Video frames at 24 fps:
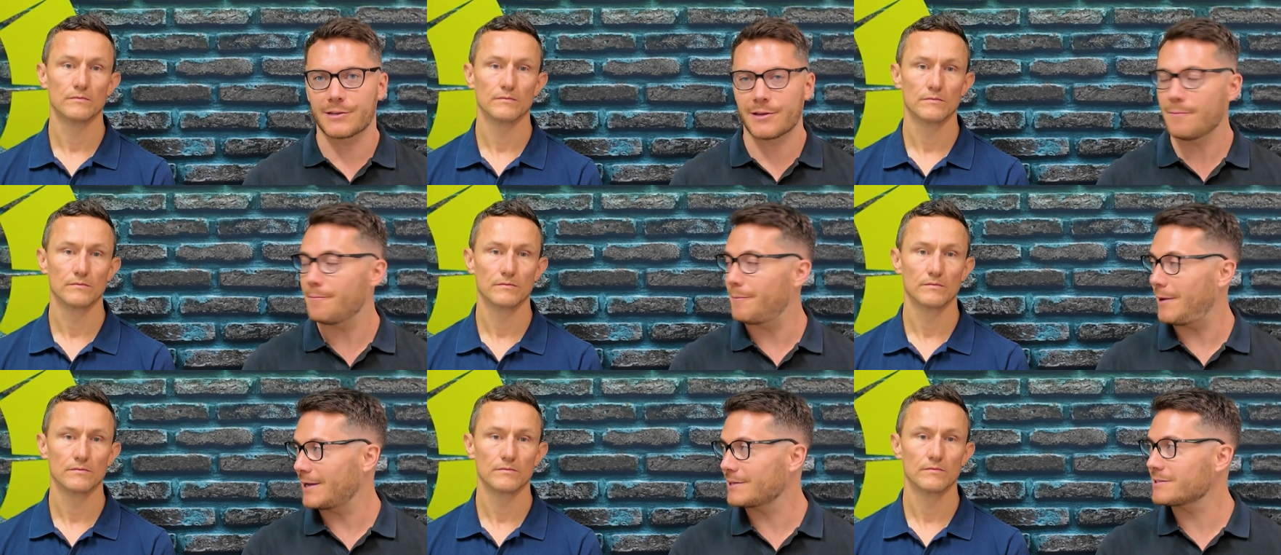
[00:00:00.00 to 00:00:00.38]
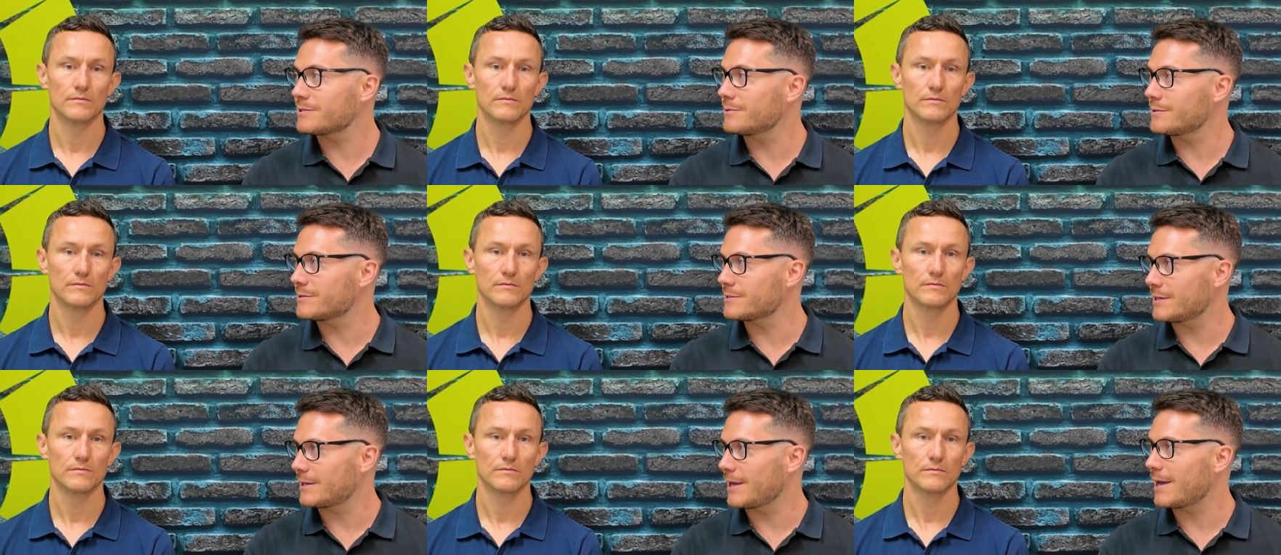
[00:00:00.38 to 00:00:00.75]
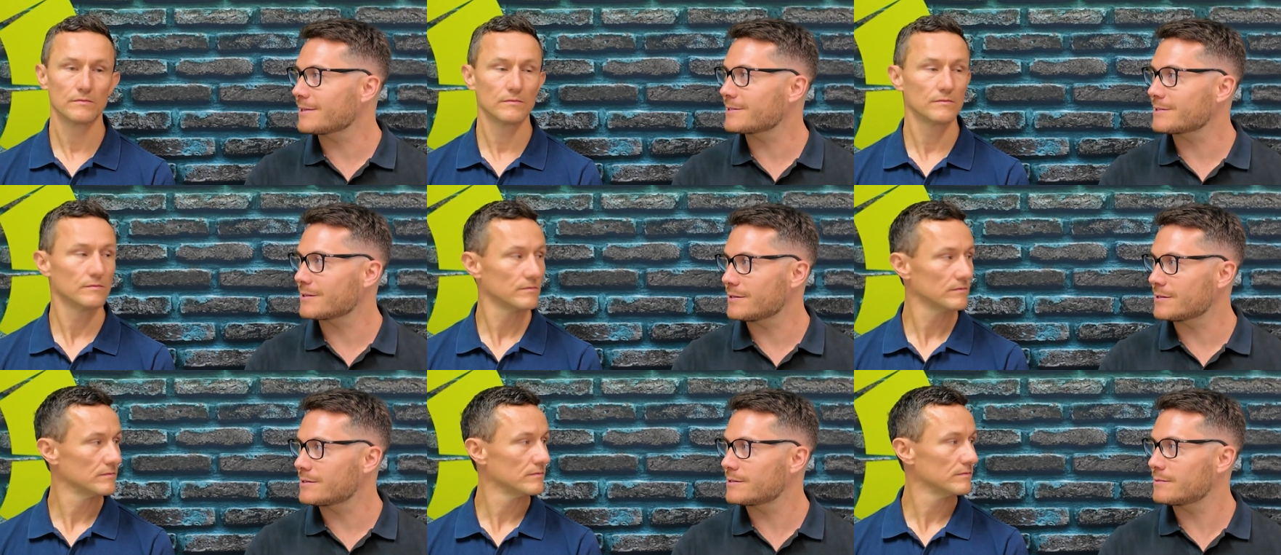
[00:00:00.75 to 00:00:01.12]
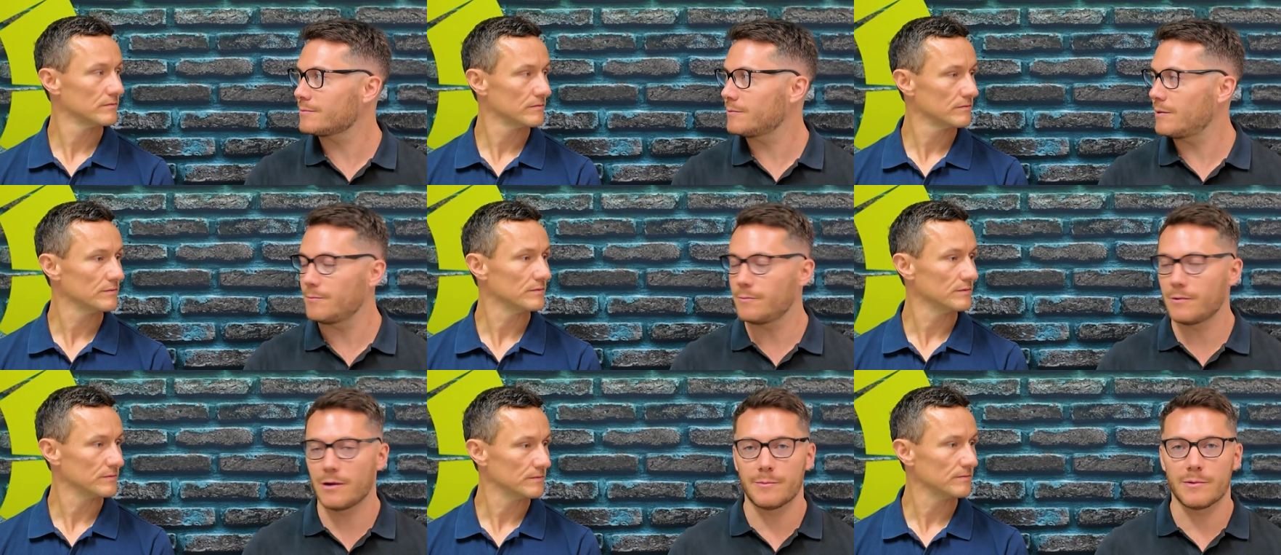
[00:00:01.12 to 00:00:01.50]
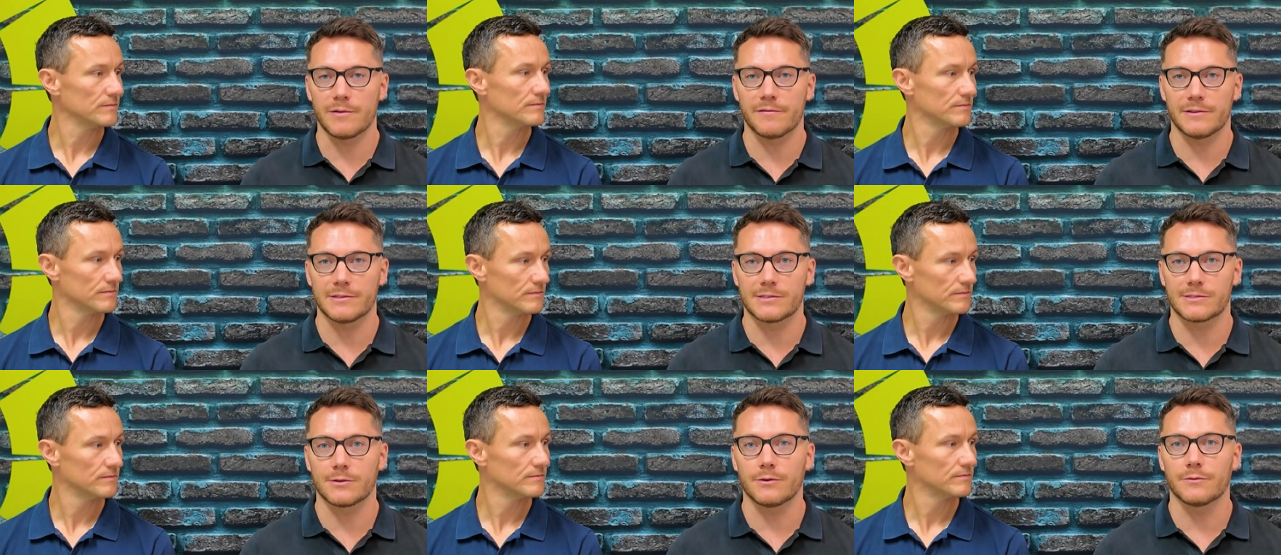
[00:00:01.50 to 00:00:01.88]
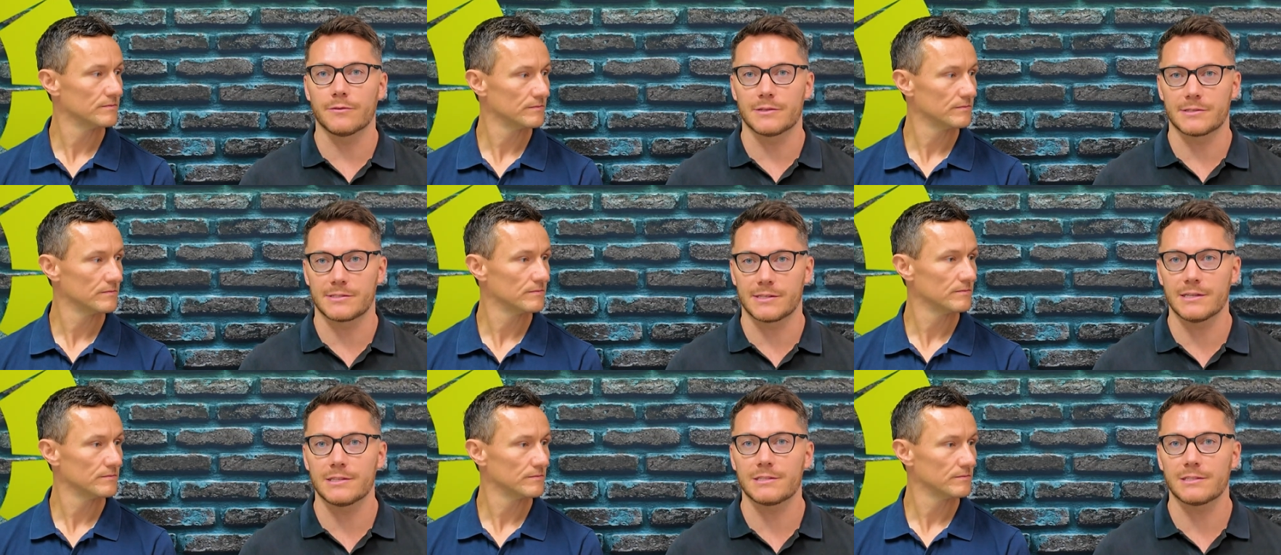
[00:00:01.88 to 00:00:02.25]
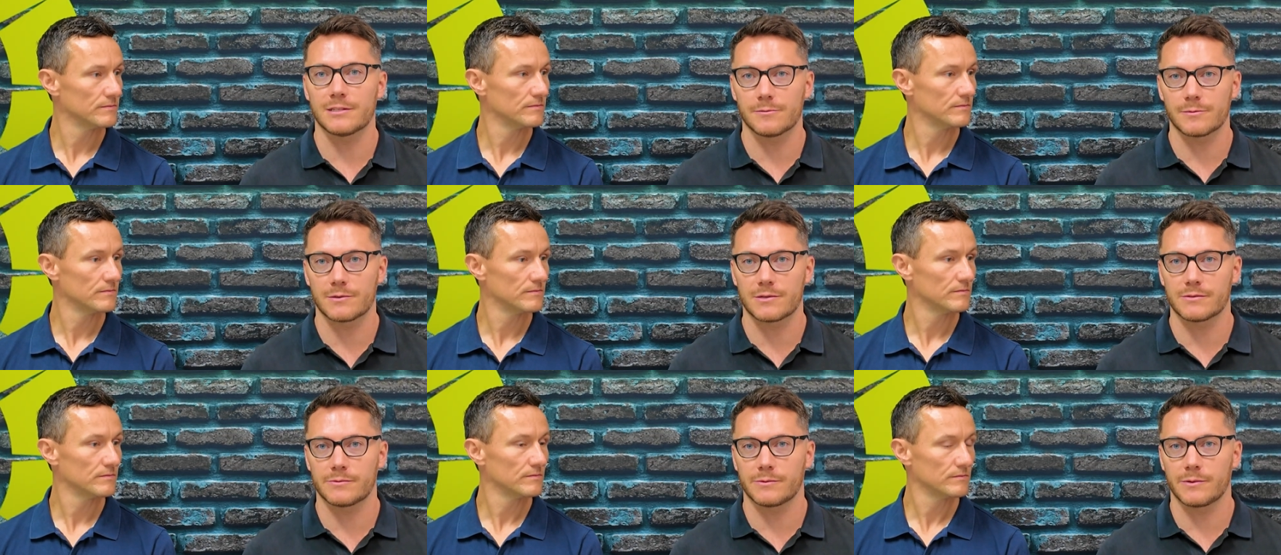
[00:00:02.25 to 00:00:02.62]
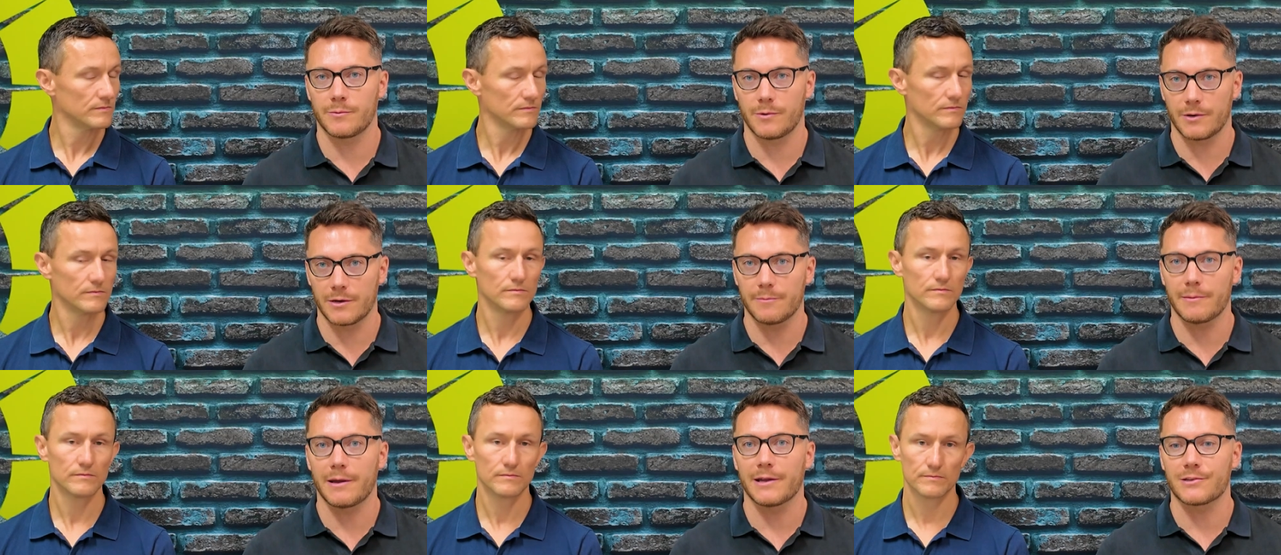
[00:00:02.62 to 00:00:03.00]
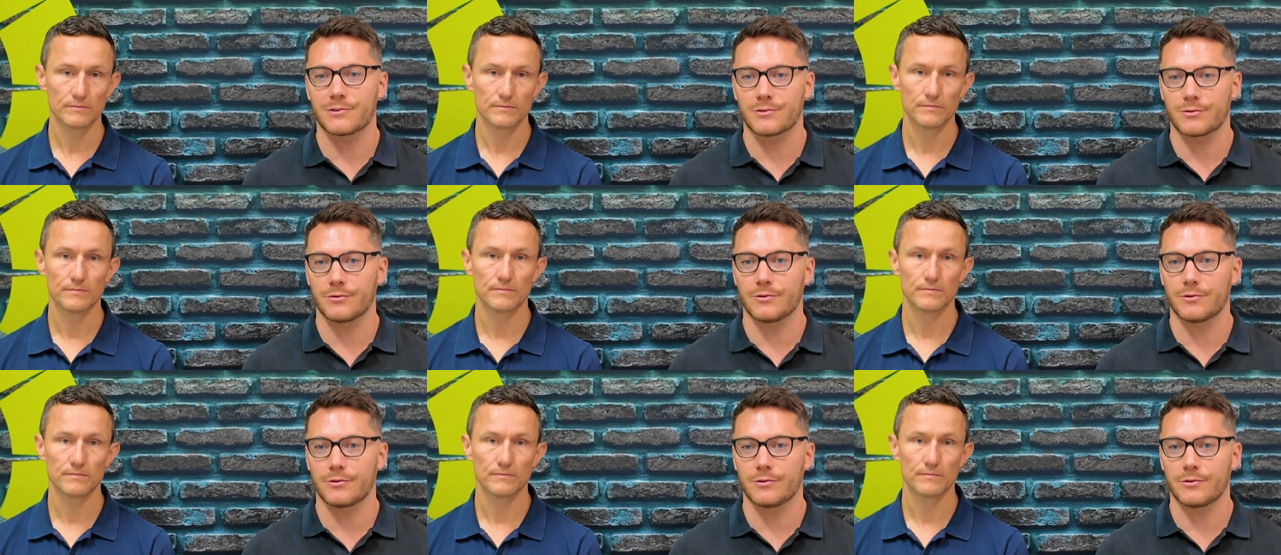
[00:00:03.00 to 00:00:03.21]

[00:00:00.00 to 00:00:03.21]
Speaker 1: come back to us and ask us when, when we've installed the system because we want to make